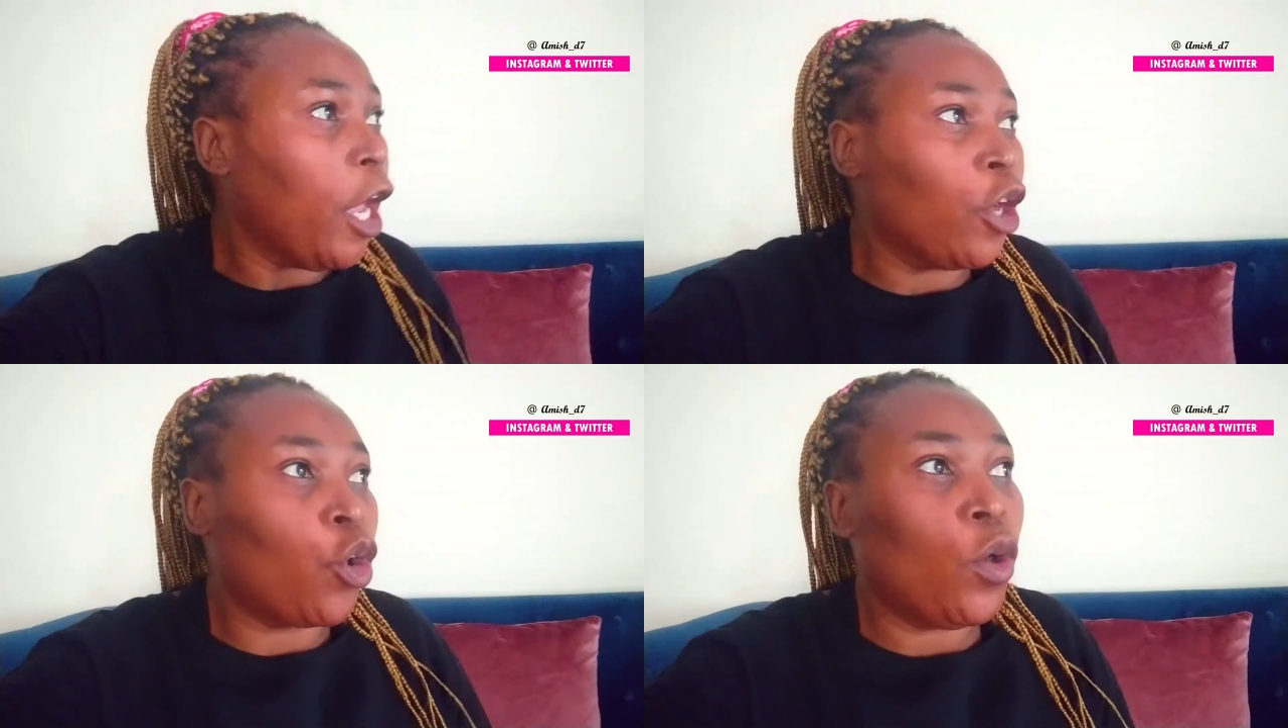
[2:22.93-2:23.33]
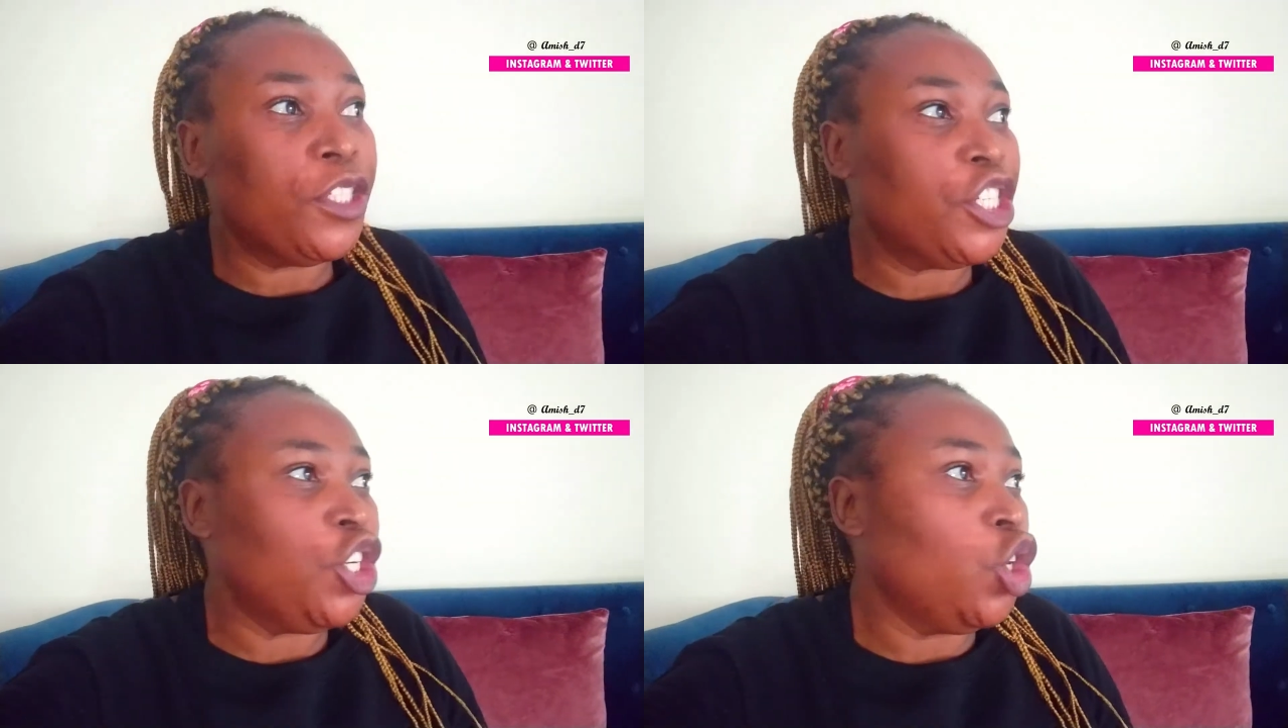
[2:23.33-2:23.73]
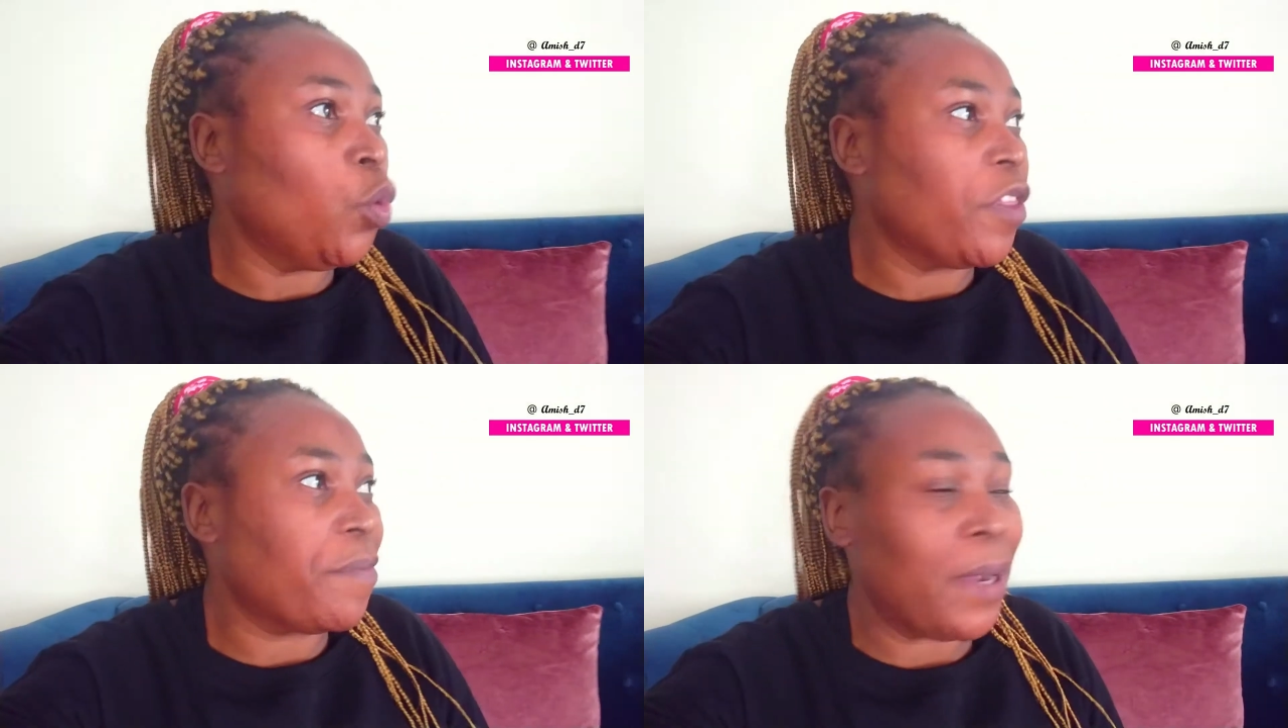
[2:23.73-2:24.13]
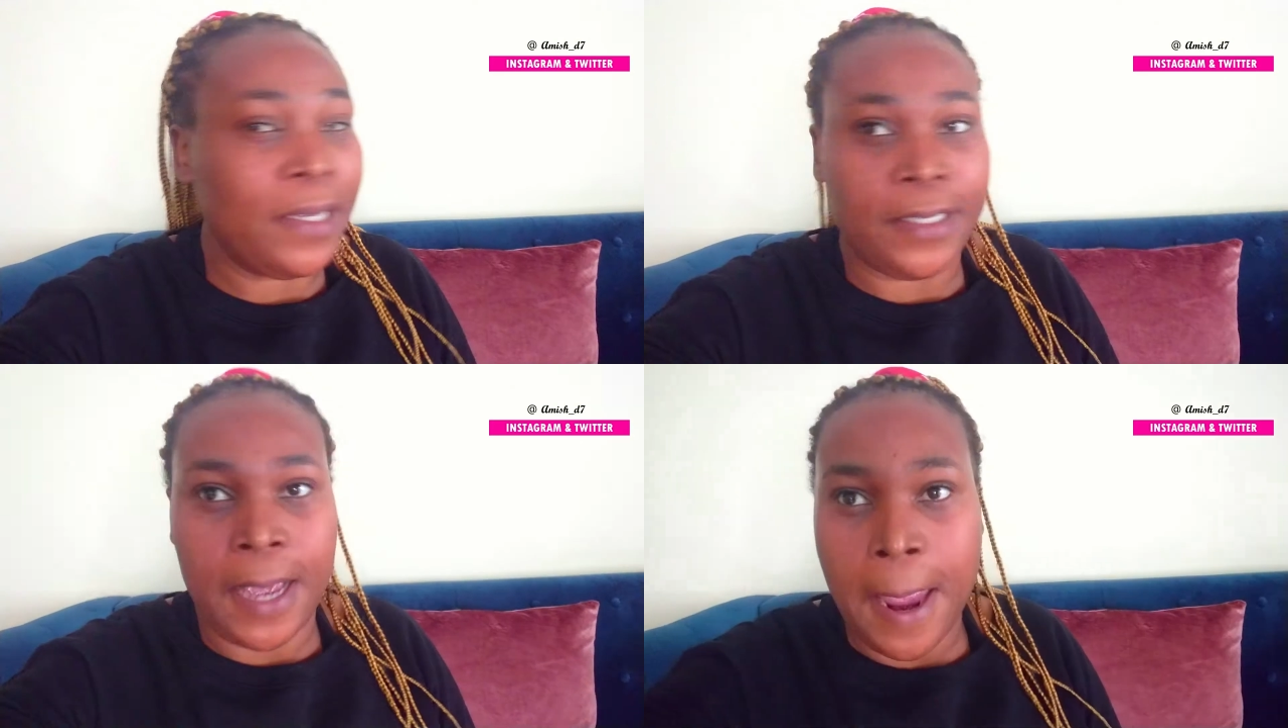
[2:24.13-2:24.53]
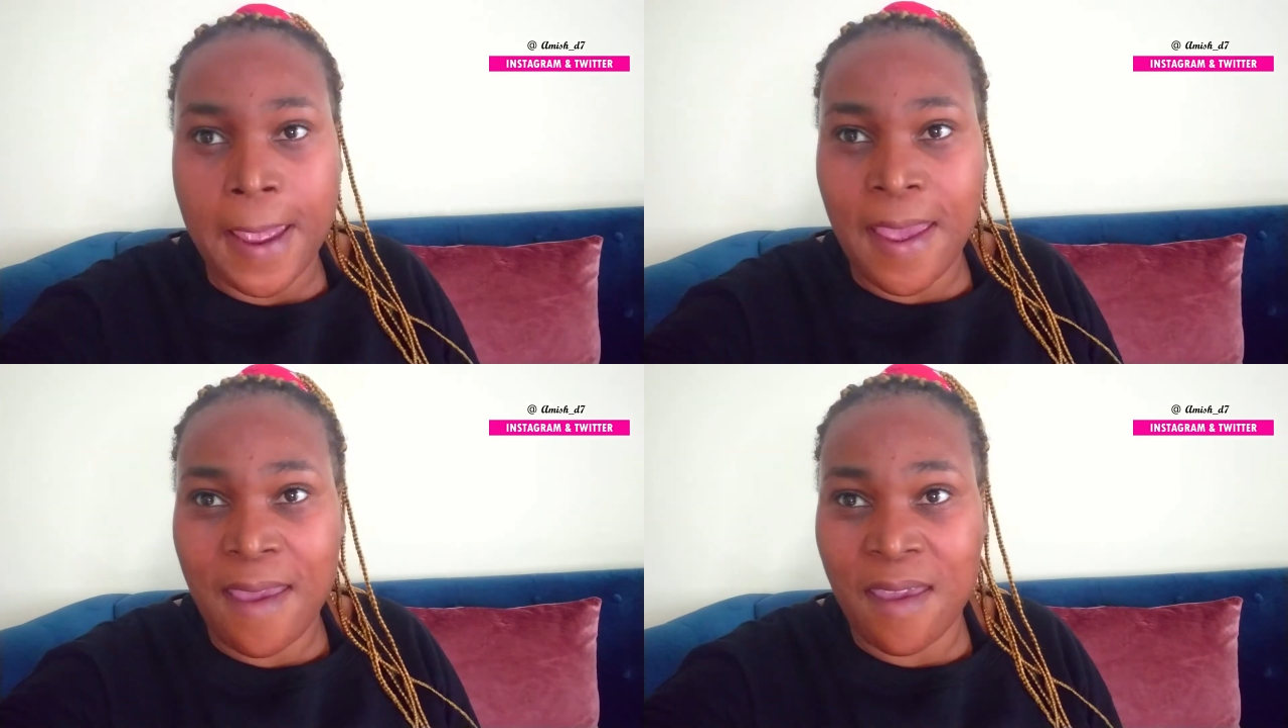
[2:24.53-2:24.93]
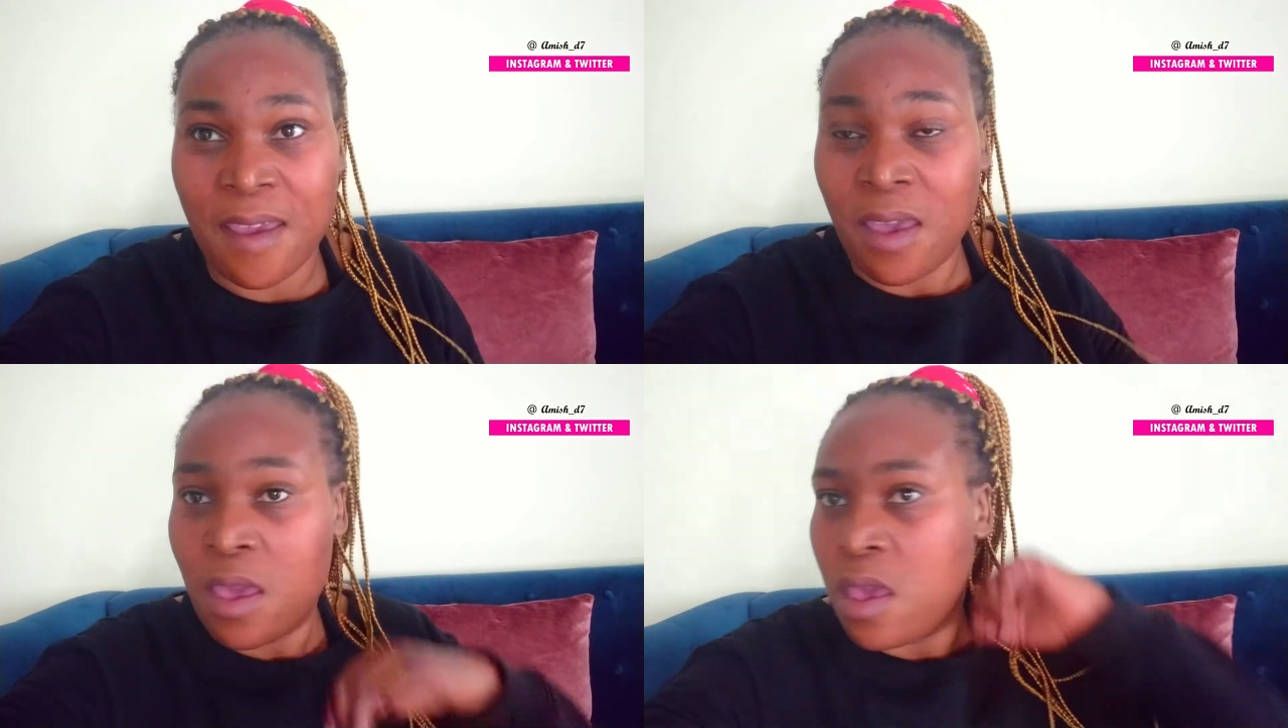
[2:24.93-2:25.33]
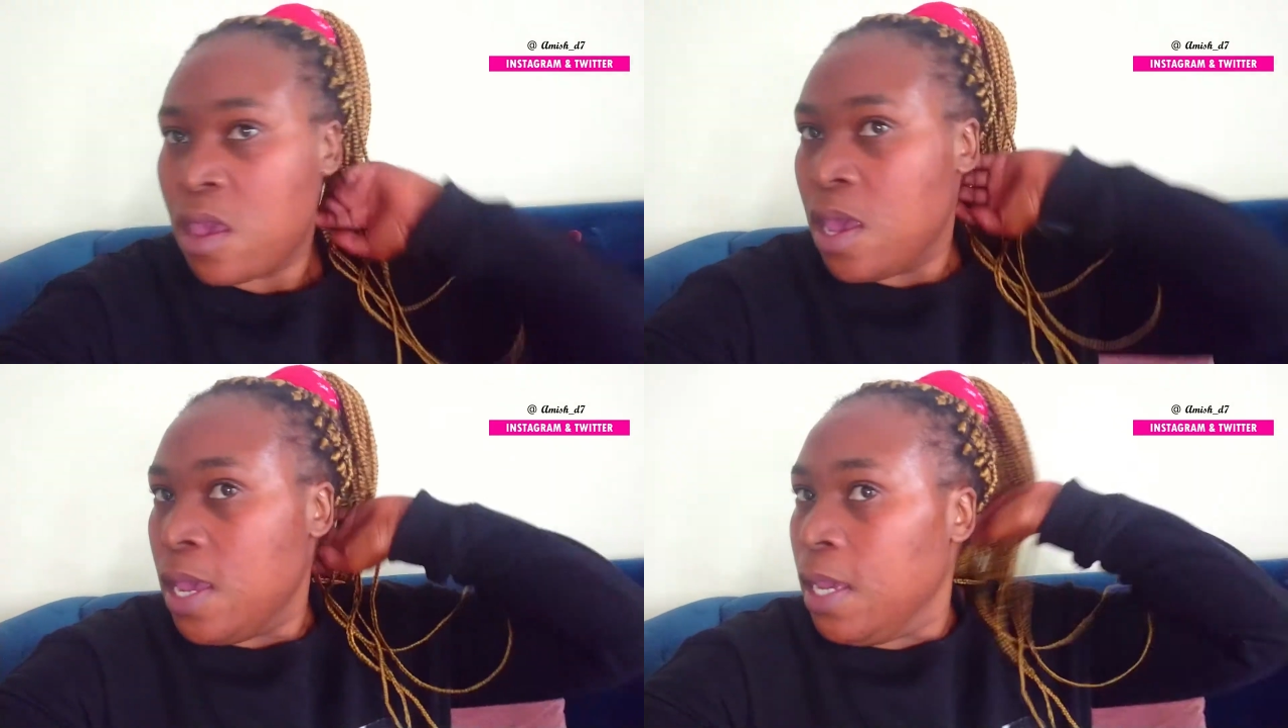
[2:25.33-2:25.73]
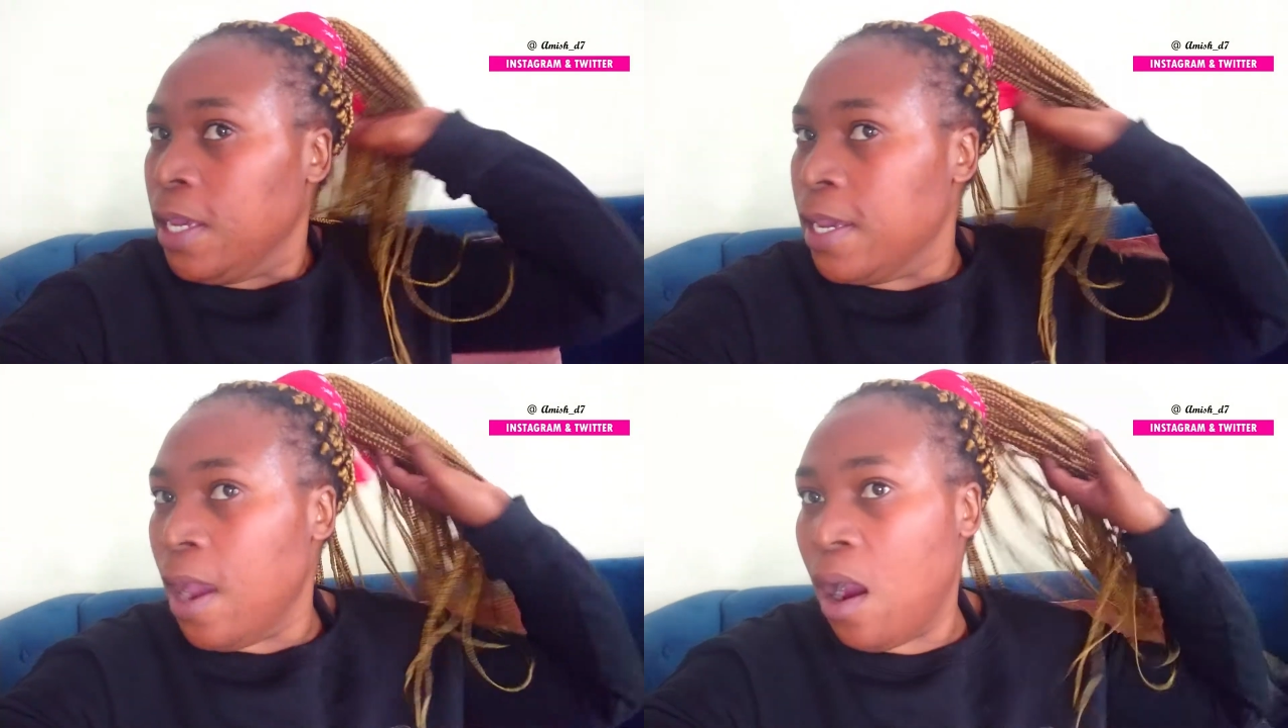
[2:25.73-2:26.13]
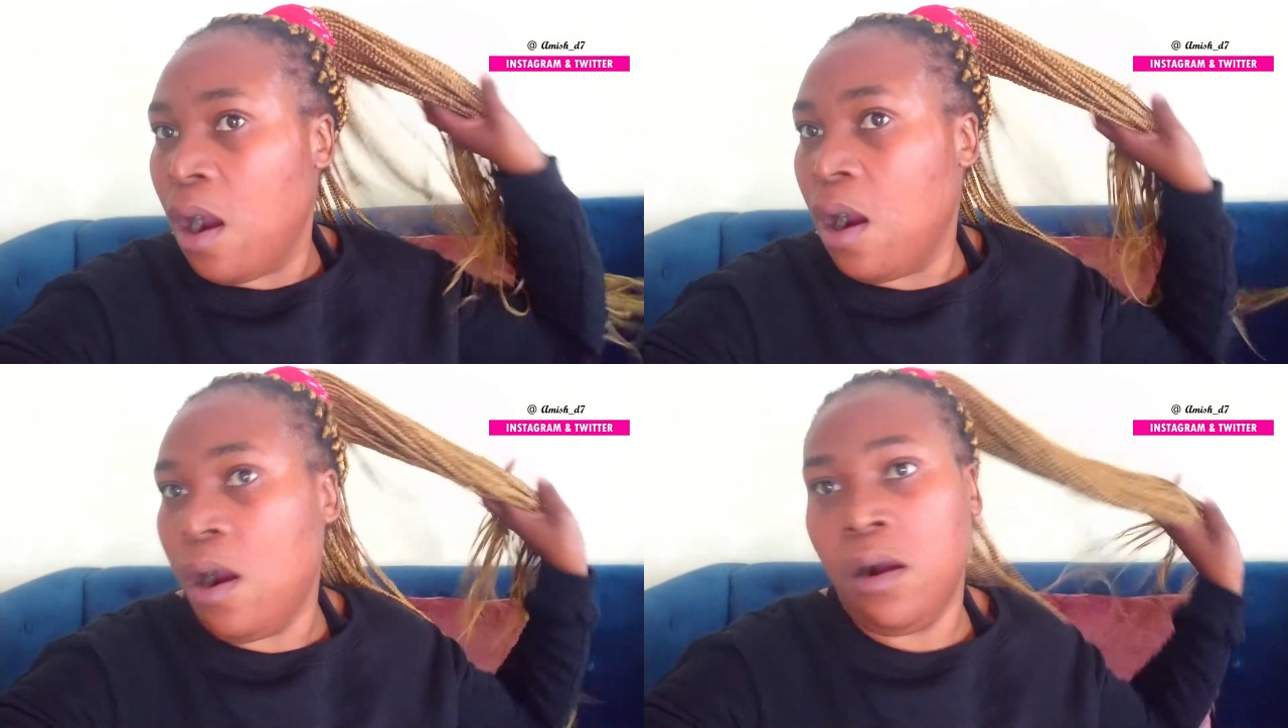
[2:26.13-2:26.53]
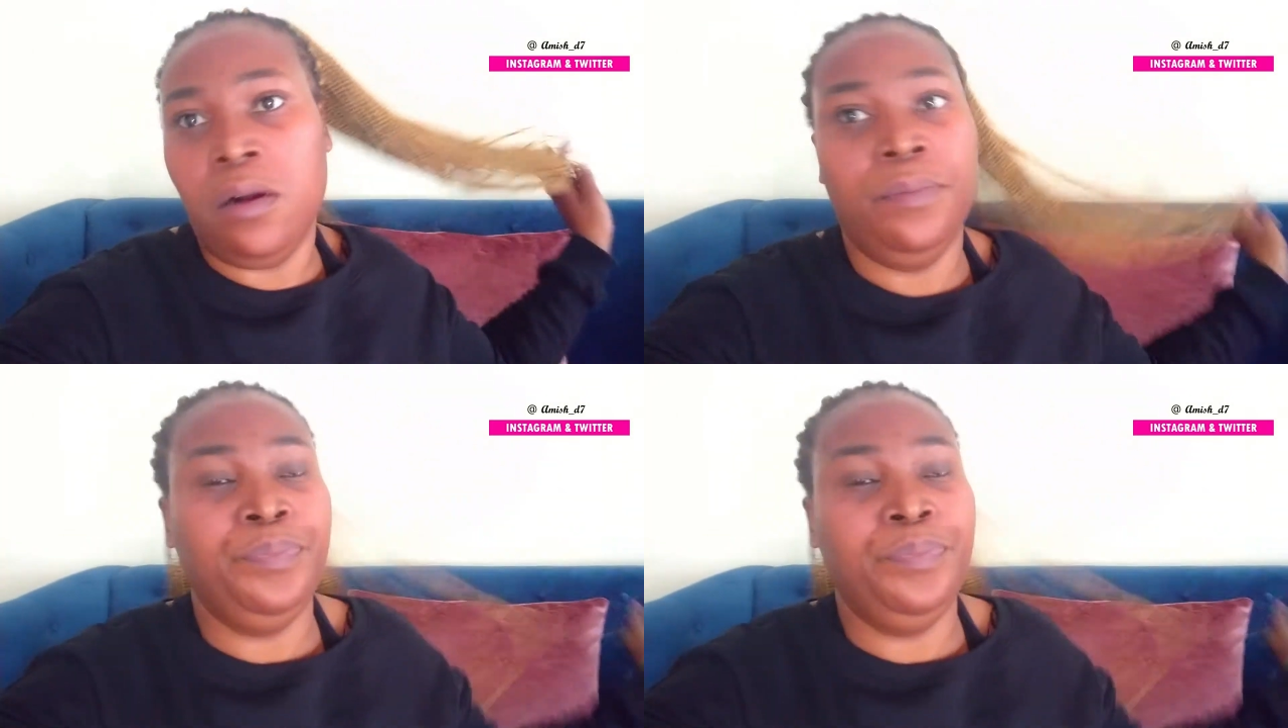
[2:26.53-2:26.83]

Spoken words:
and continue with my day. Yeah.